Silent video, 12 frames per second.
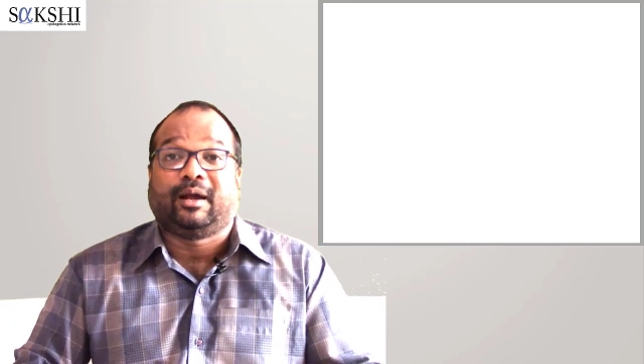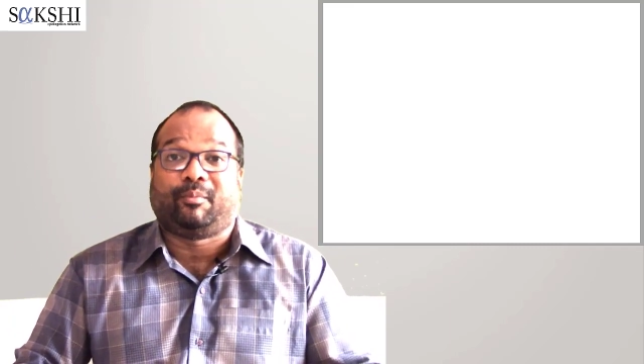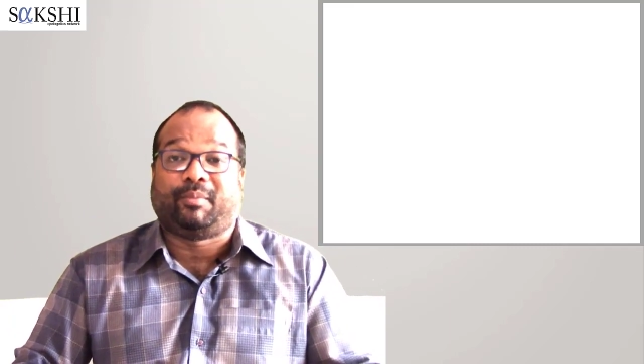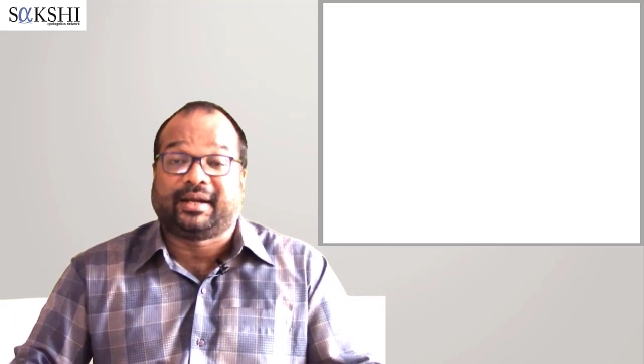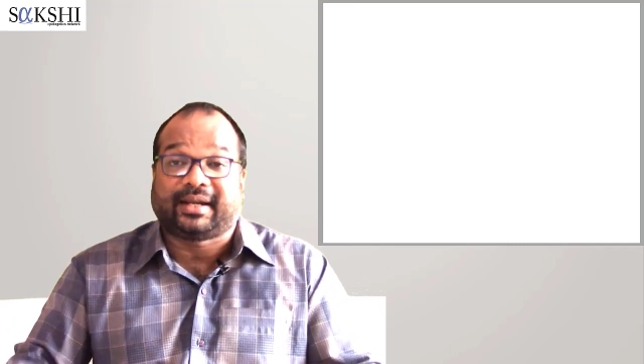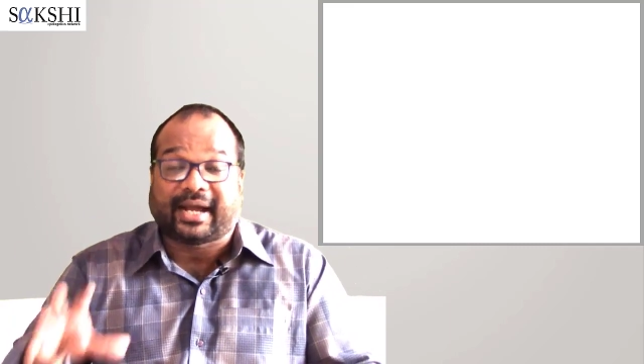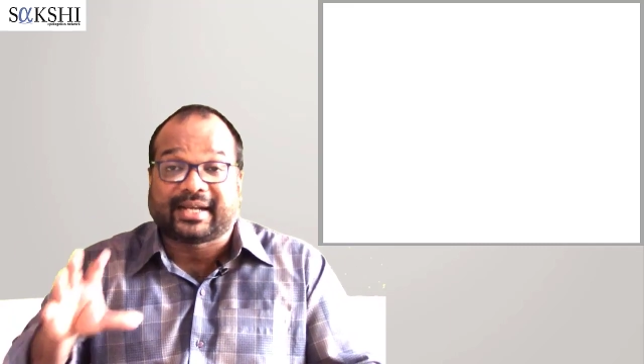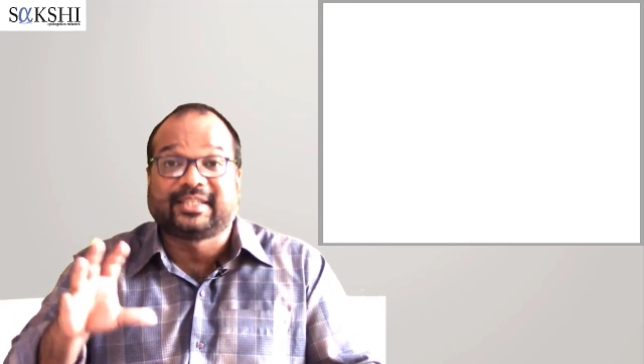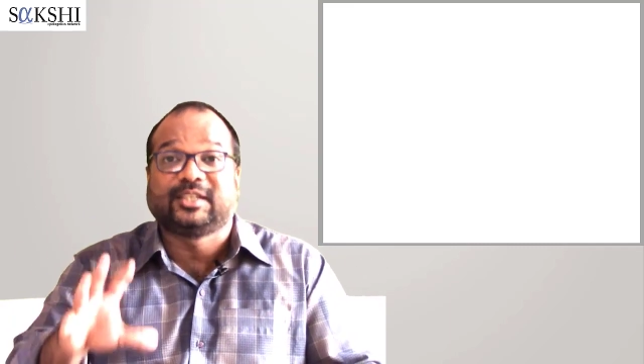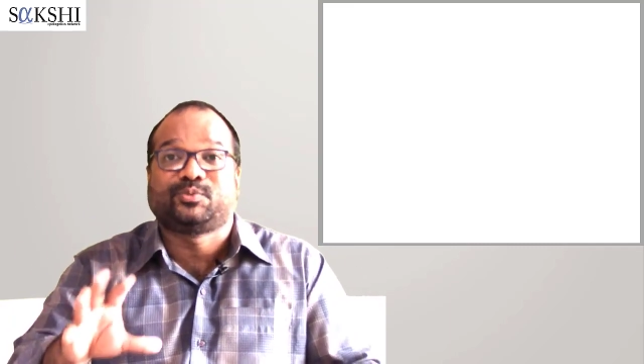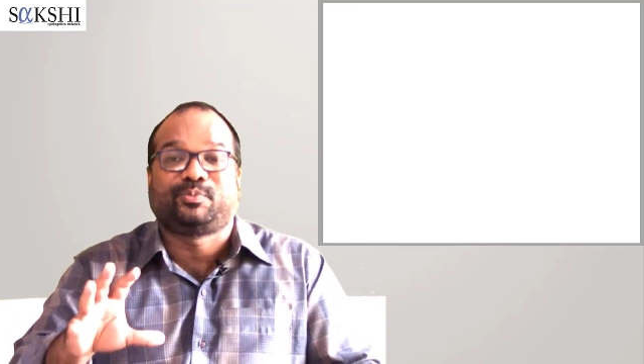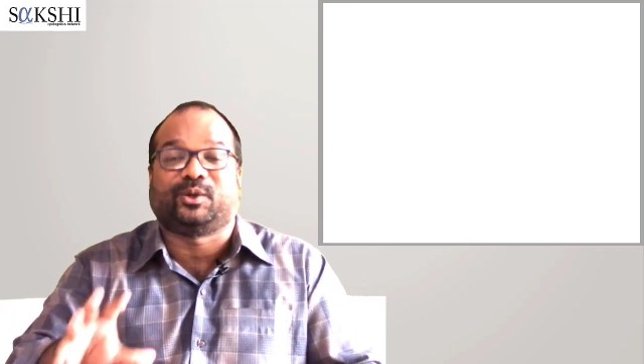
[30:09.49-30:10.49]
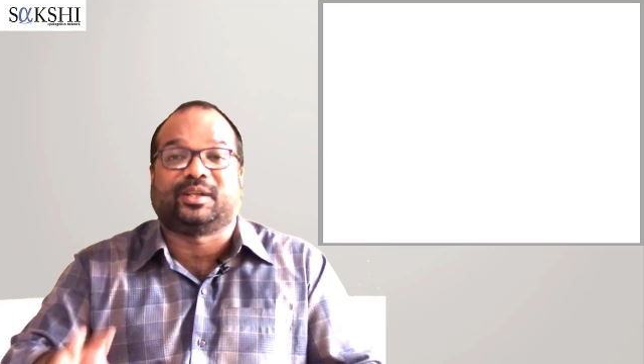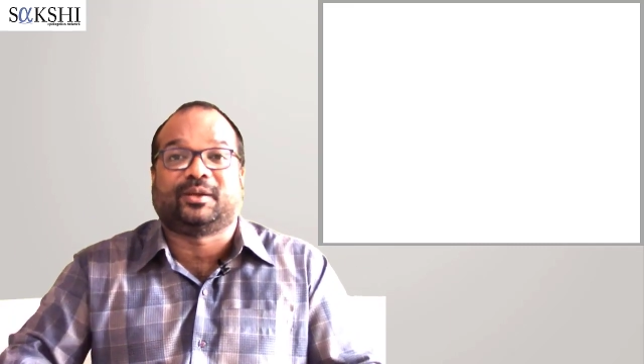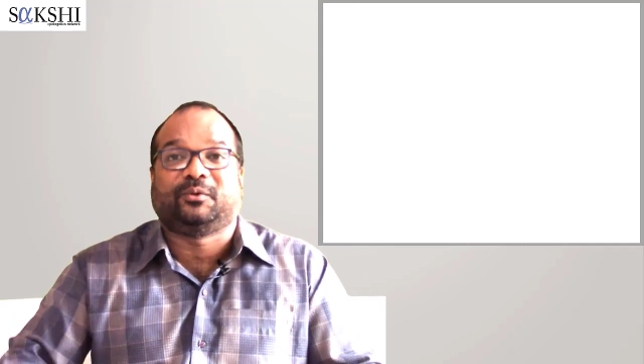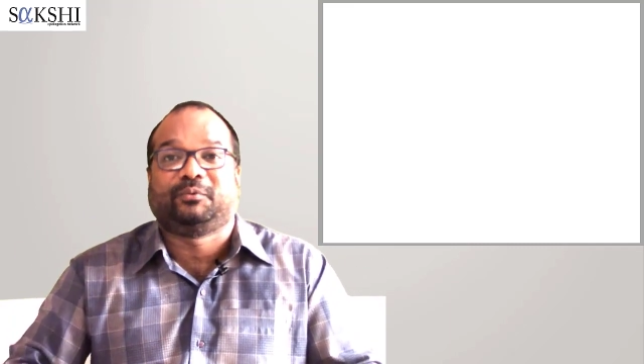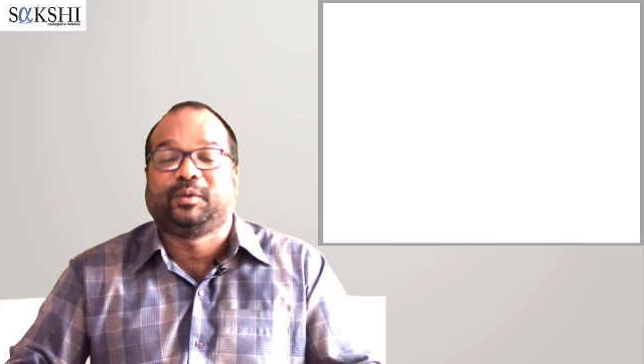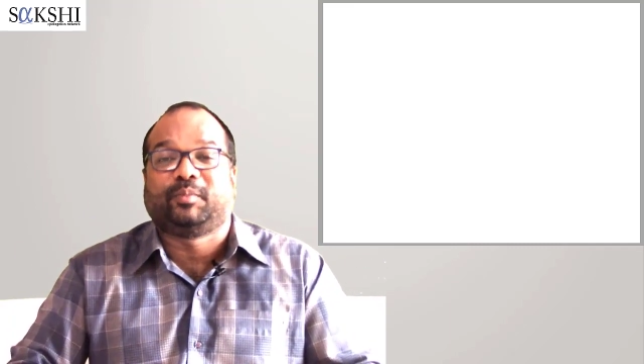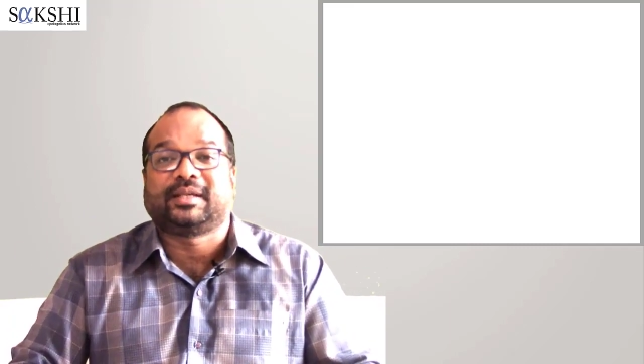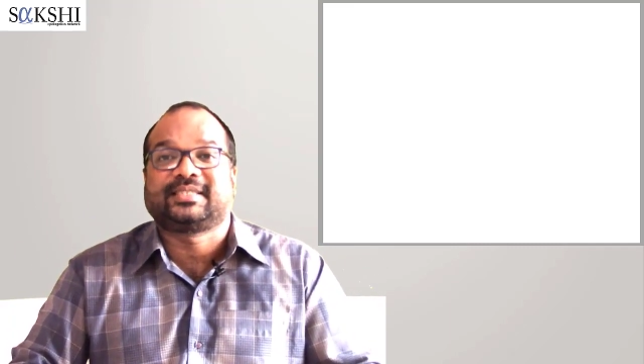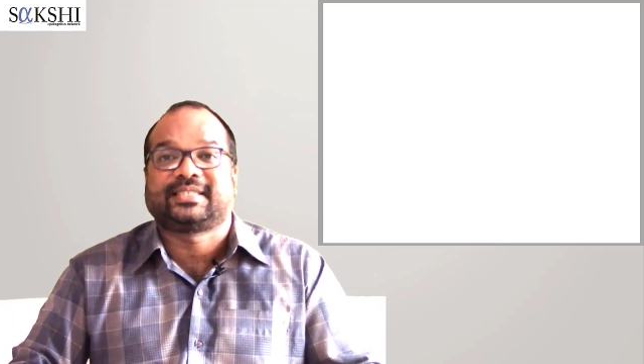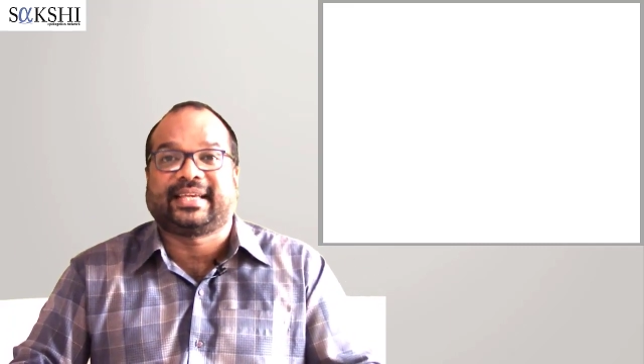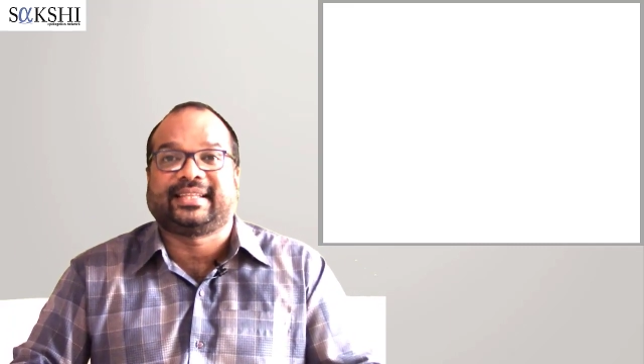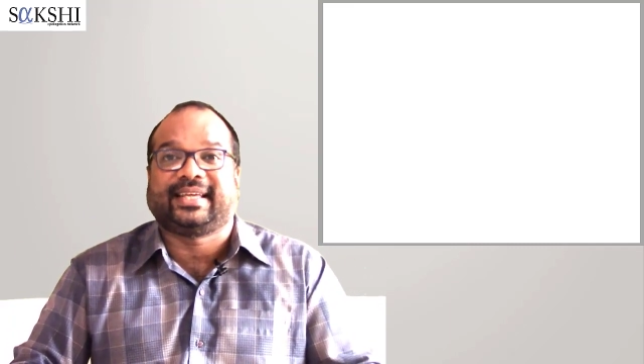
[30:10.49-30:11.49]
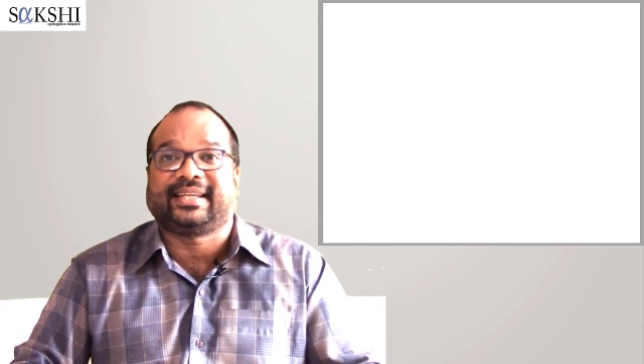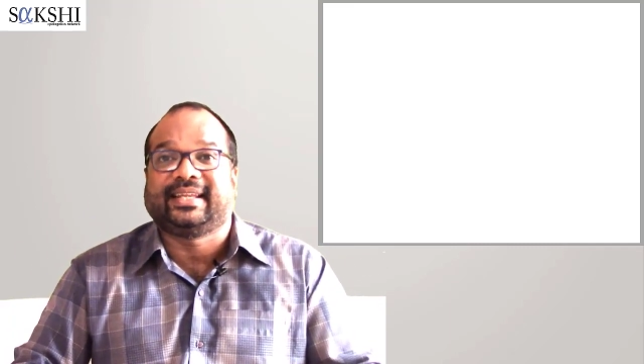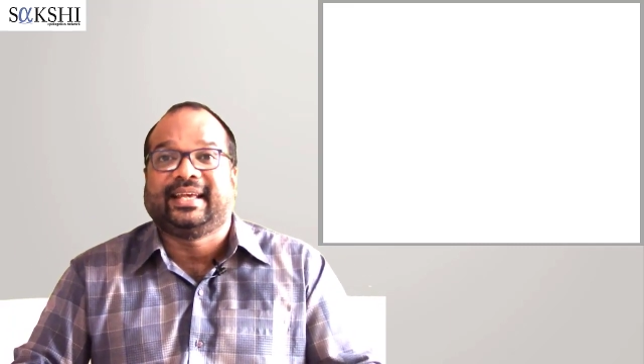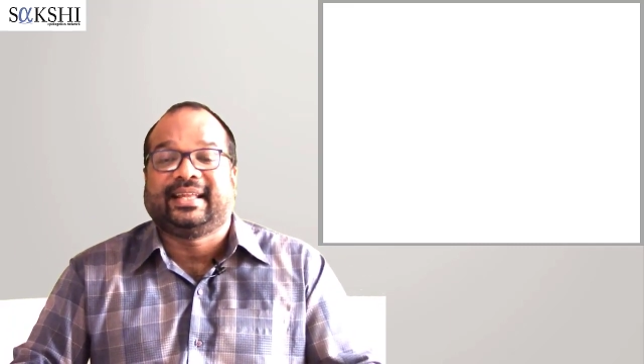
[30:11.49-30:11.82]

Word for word: But at this point, we must say that